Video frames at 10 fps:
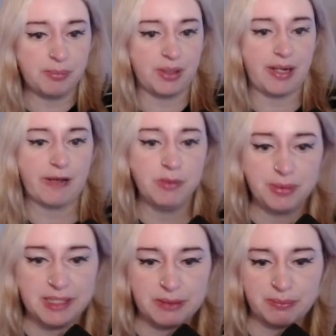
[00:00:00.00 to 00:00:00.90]
but I've been
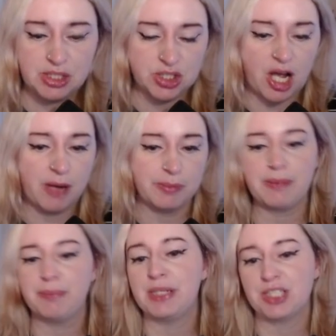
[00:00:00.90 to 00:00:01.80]
playing Big Shaman,
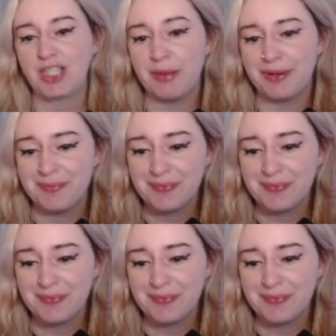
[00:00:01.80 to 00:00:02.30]
and Big Shaman,